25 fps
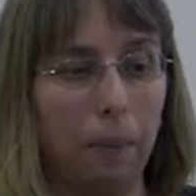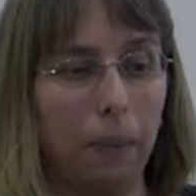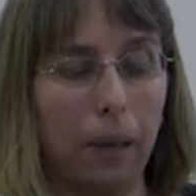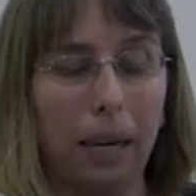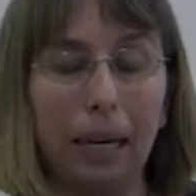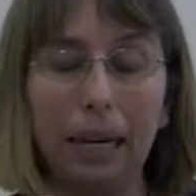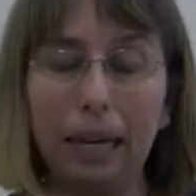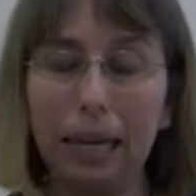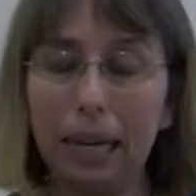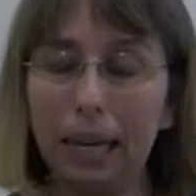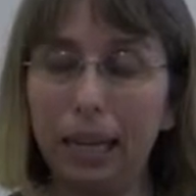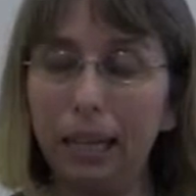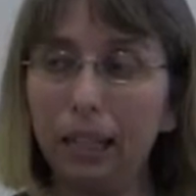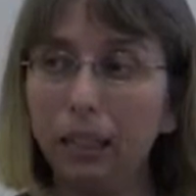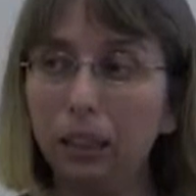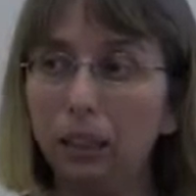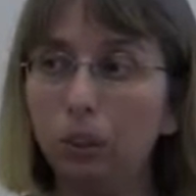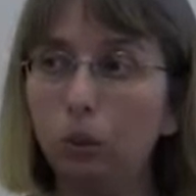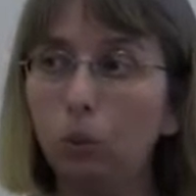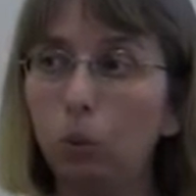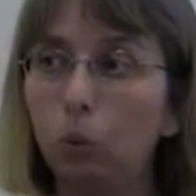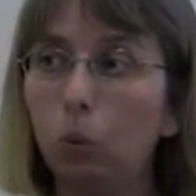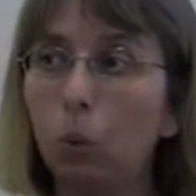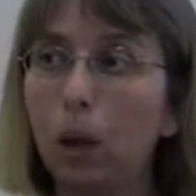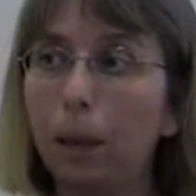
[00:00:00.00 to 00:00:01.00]
links
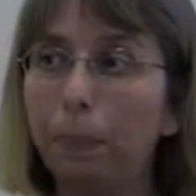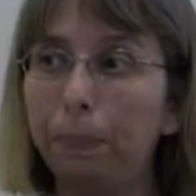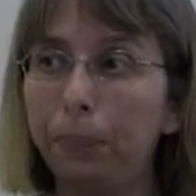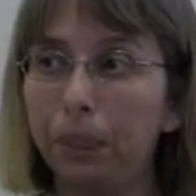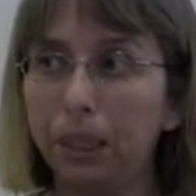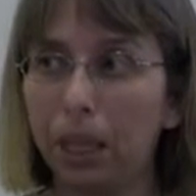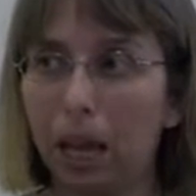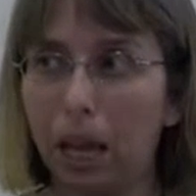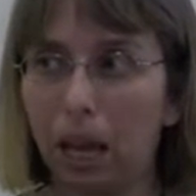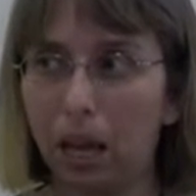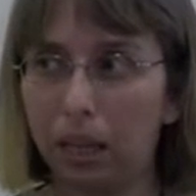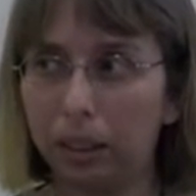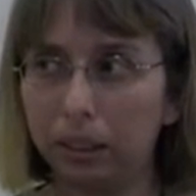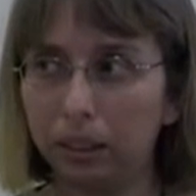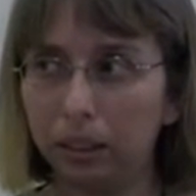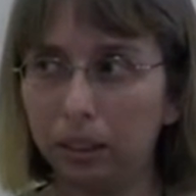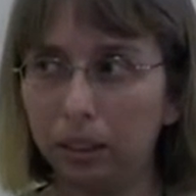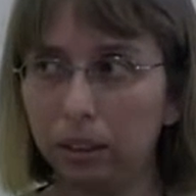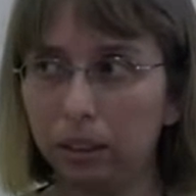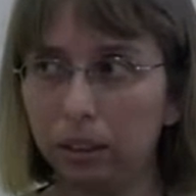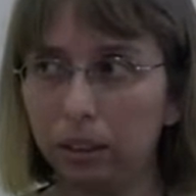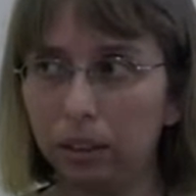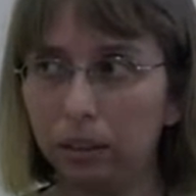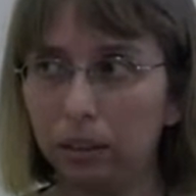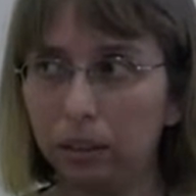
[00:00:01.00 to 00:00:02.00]
to websites.
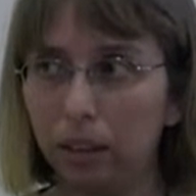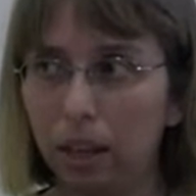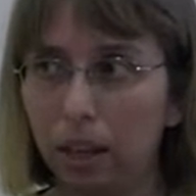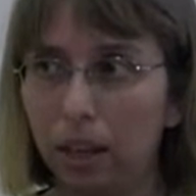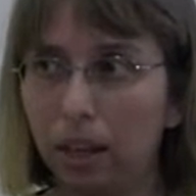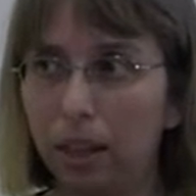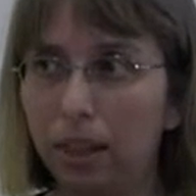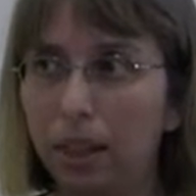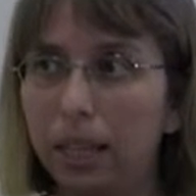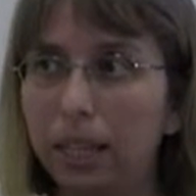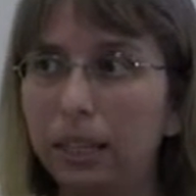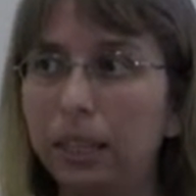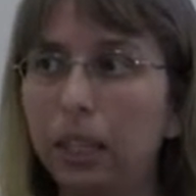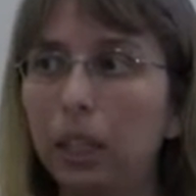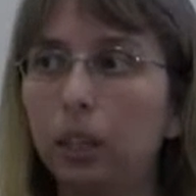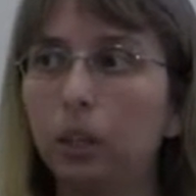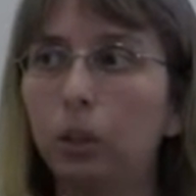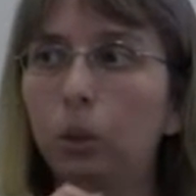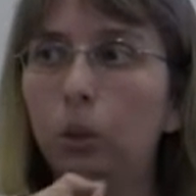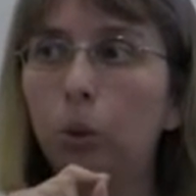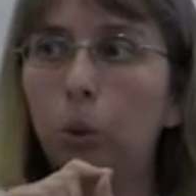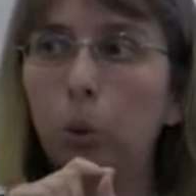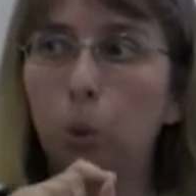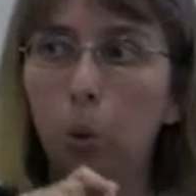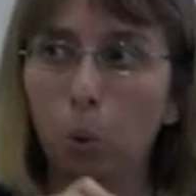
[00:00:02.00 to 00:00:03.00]
These are
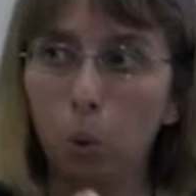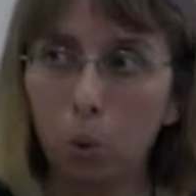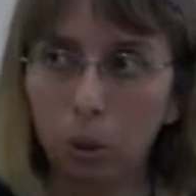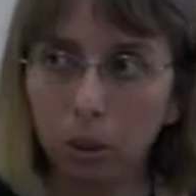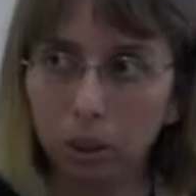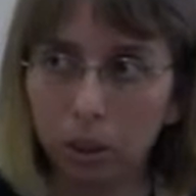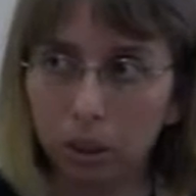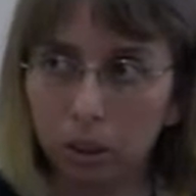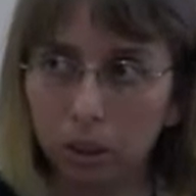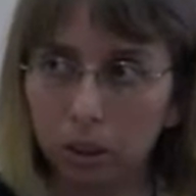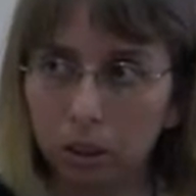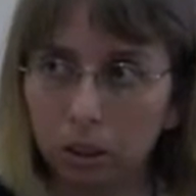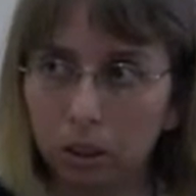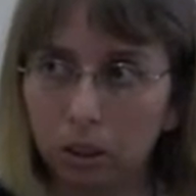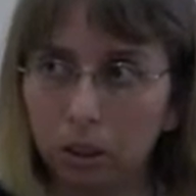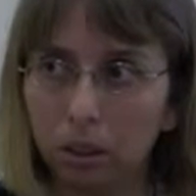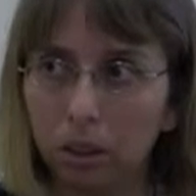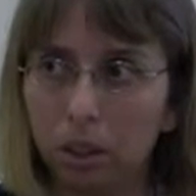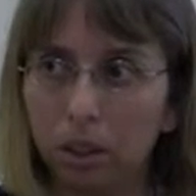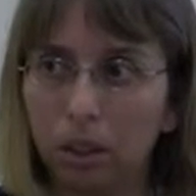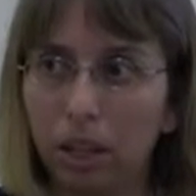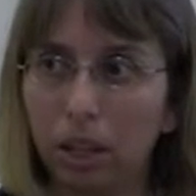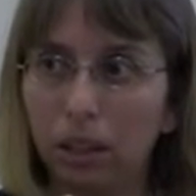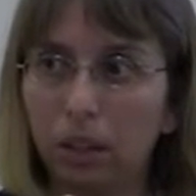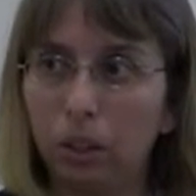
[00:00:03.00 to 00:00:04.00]
tools
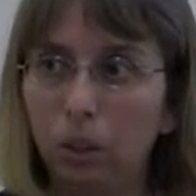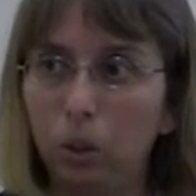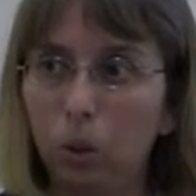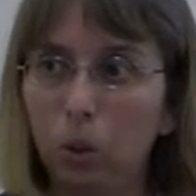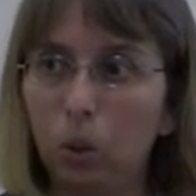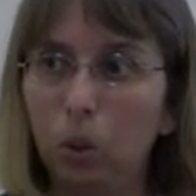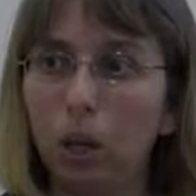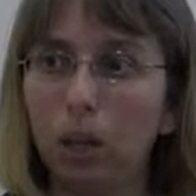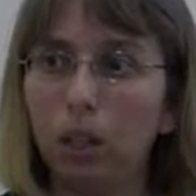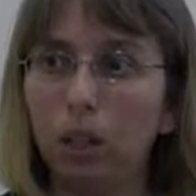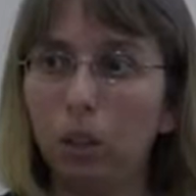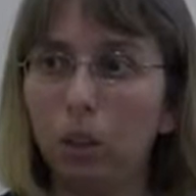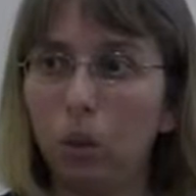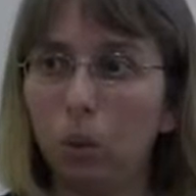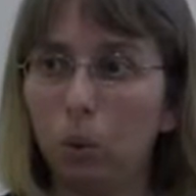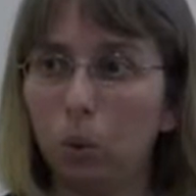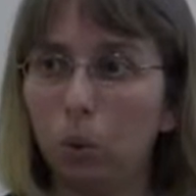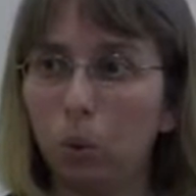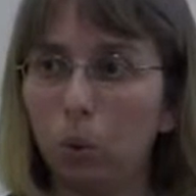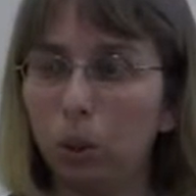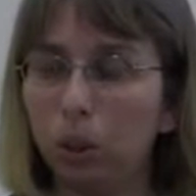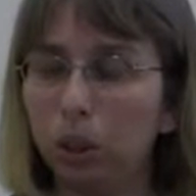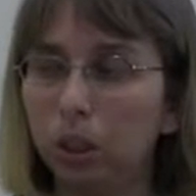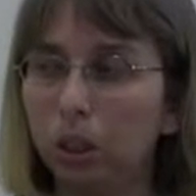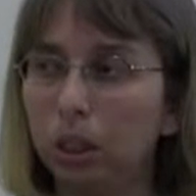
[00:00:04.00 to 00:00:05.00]
that you can
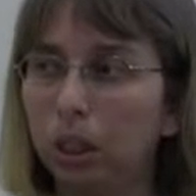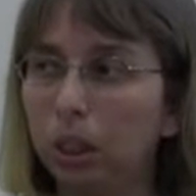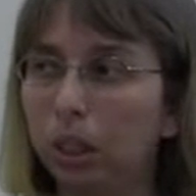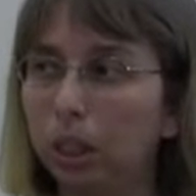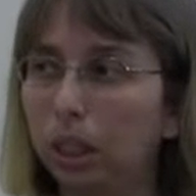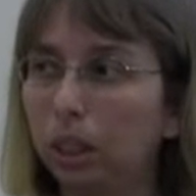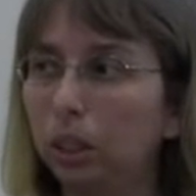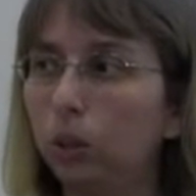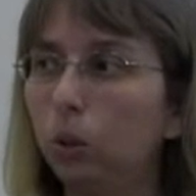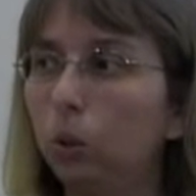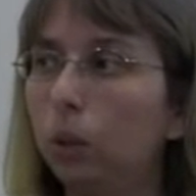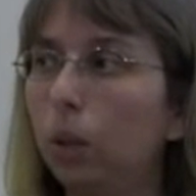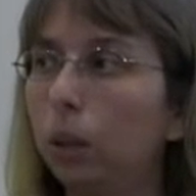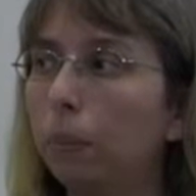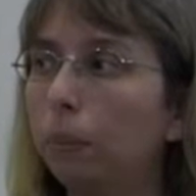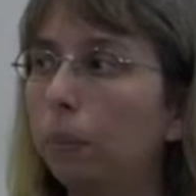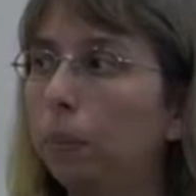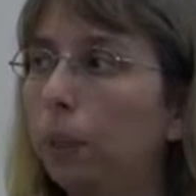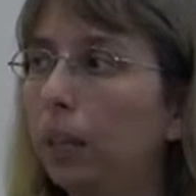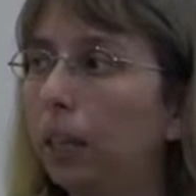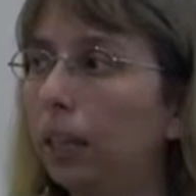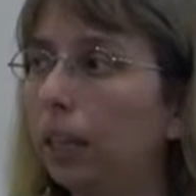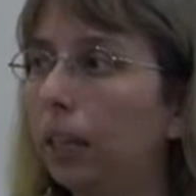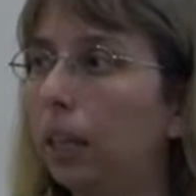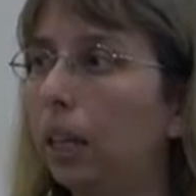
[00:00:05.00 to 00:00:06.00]
use in order to
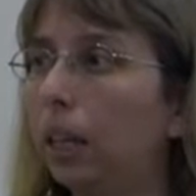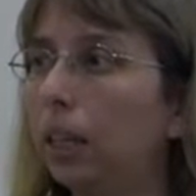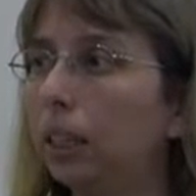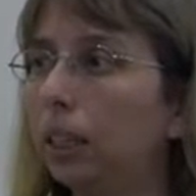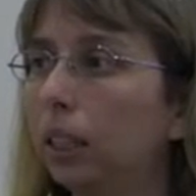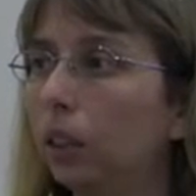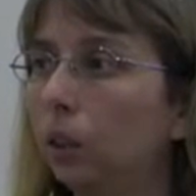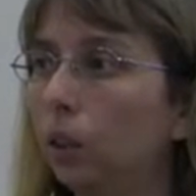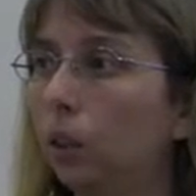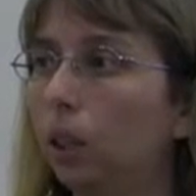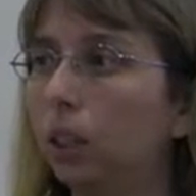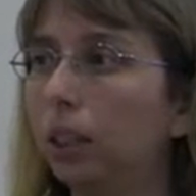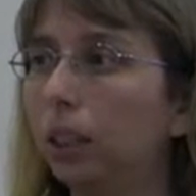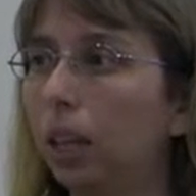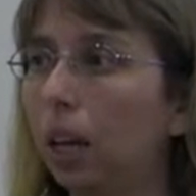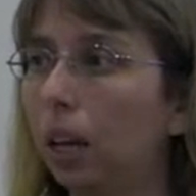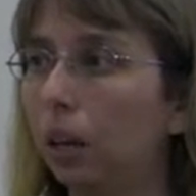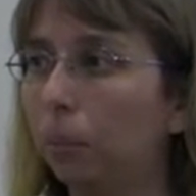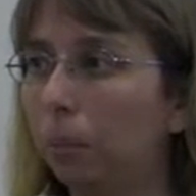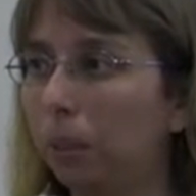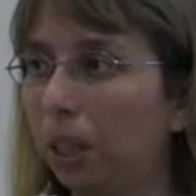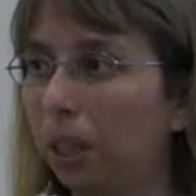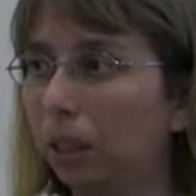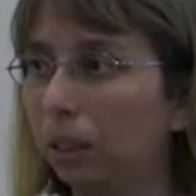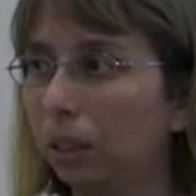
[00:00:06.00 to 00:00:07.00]
complete your
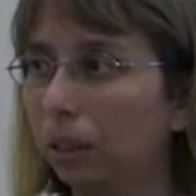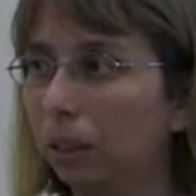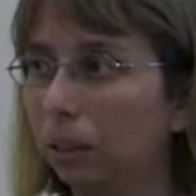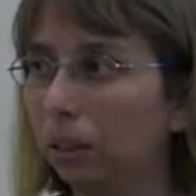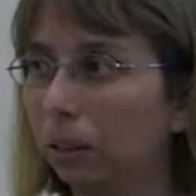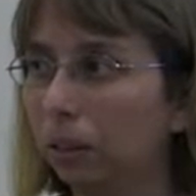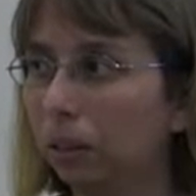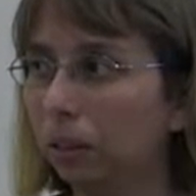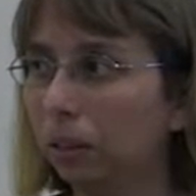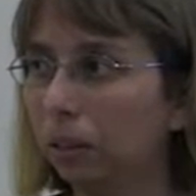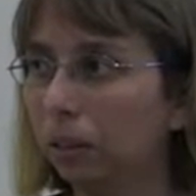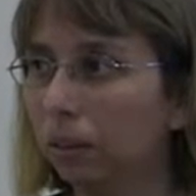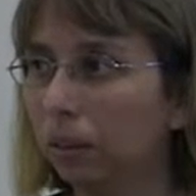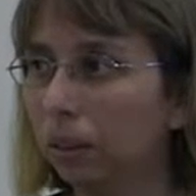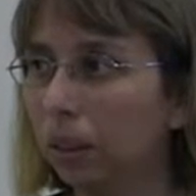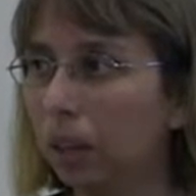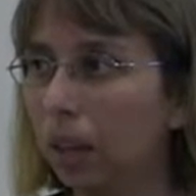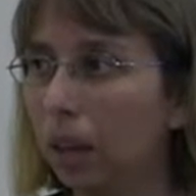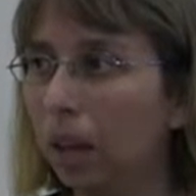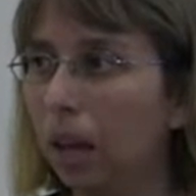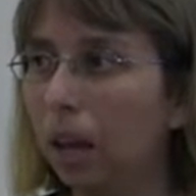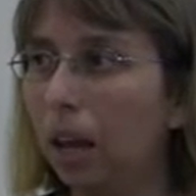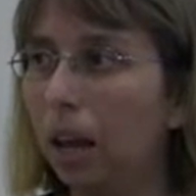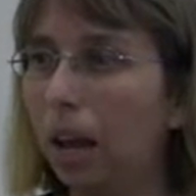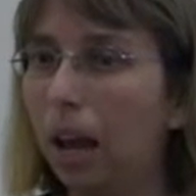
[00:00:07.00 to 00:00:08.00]
assignments.
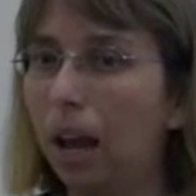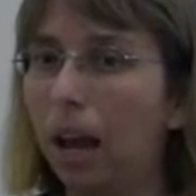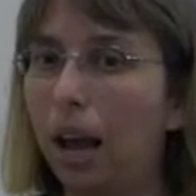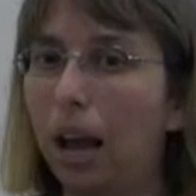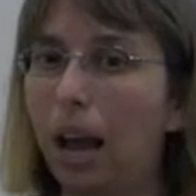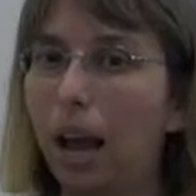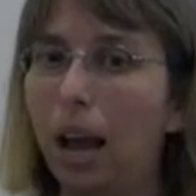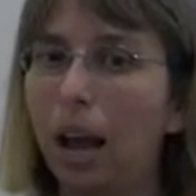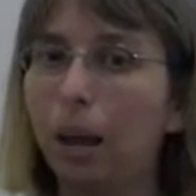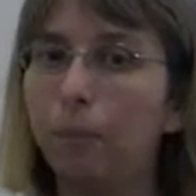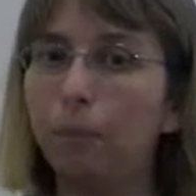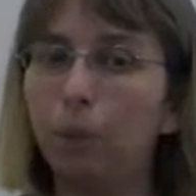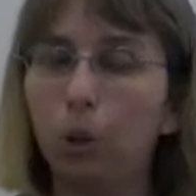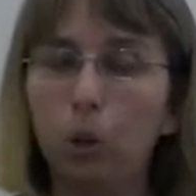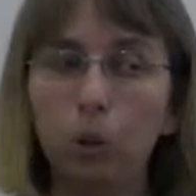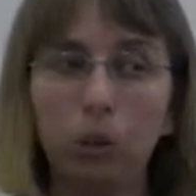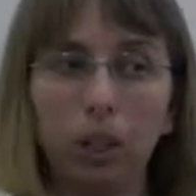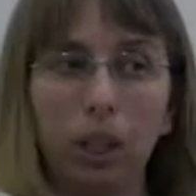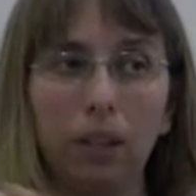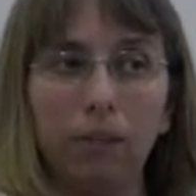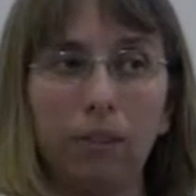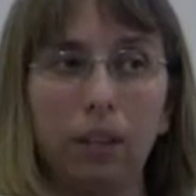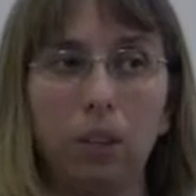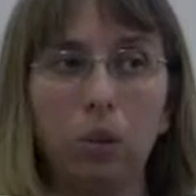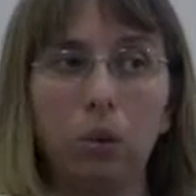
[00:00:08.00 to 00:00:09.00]
I'm not
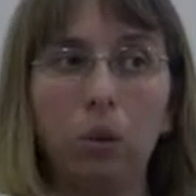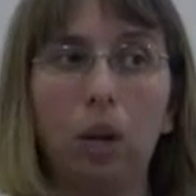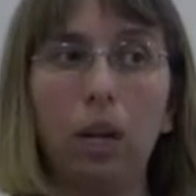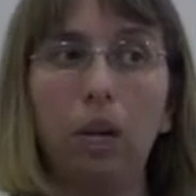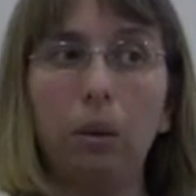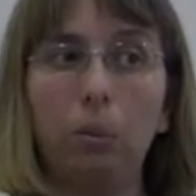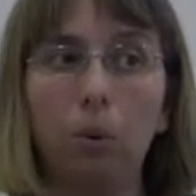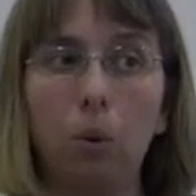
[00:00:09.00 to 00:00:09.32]
giving you any